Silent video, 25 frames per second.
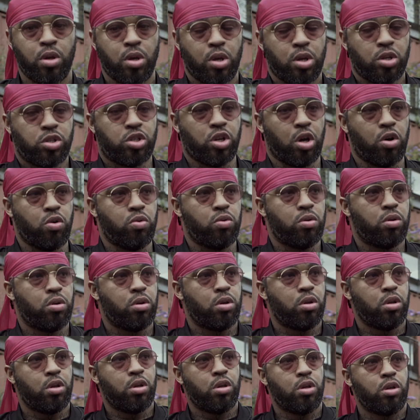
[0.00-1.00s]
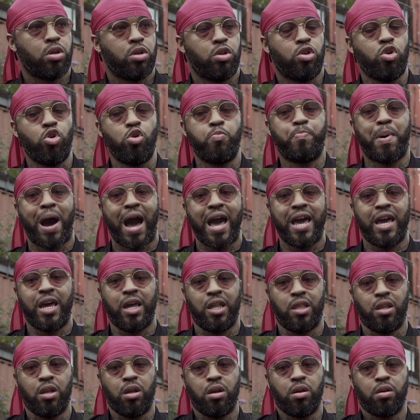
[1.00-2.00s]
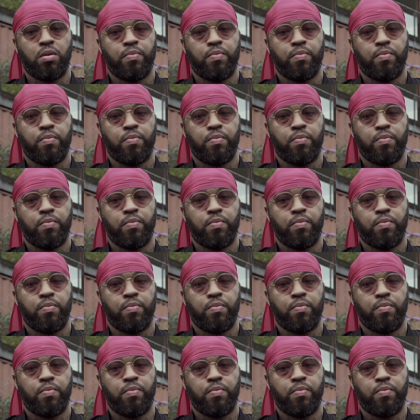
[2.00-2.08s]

So you buying